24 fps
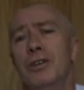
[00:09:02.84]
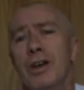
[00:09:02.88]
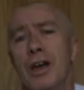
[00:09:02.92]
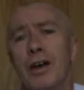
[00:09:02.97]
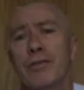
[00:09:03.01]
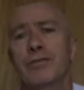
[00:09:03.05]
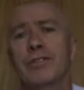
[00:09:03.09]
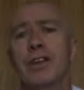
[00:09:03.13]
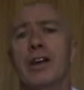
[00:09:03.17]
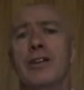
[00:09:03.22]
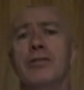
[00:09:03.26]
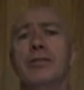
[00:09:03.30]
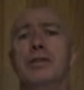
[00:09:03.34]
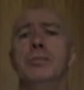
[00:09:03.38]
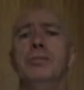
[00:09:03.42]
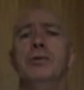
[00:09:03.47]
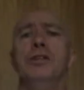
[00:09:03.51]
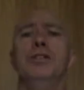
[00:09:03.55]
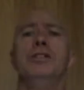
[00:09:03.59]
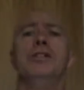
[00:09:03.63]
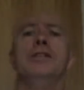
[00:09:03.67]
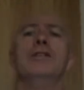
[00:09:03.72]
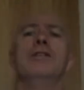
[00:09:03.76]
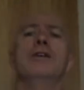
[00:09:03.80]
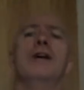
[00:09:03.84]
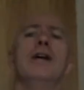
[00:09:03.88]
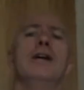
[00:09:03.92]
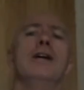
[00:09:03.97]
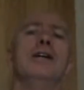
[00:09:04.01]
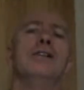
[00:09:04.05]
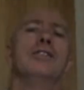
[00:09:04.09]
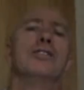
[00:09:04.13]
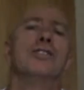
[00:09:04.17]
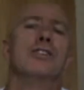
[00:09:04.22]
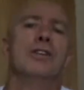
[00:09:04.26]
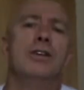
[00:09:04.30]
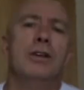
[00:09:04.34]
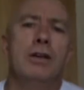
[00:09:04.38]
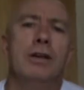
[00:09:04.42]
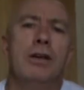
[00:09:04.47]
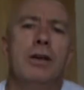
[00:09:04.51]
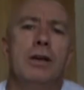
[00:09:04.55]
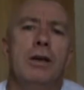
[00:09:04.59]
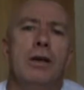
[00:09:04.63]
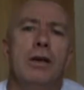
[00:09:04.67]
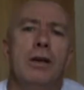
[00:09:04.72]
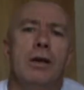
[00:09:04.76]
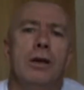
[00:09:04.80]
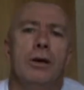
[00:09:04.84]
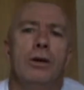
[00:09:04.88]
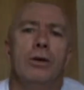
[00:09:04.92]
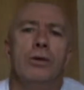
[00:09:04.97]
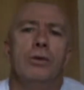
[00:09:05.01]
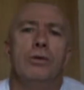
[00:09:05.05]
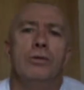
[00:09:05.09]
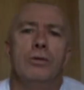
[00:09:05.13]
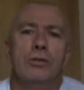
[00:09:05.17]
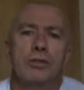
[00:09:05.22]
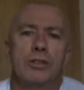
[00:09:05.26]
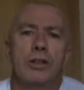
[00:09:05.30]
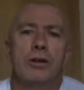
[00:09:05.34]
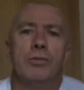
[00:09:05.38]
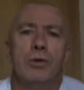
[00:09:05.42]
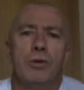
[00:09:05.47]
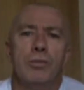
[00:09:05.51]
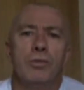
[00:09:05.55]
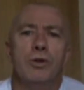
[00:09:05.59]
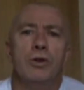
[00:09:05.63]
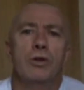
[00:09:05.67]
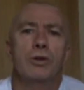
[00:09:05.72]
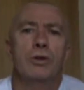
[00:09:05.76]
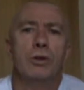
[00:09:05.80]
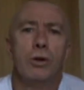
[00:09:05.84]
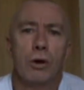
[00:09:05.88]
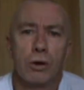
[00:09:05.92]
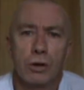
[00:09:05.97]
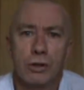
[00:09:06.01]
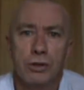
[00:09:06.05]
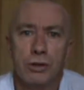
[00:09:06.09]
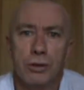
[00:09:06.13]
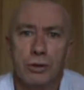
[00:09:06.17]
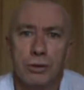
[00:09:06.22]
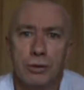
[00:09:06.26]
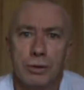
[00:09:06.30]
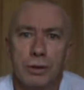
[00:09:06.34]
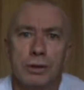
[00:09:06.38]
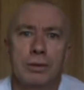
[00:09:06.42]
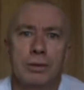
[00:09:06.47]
You have to have an immediate answer, or someone will clock you.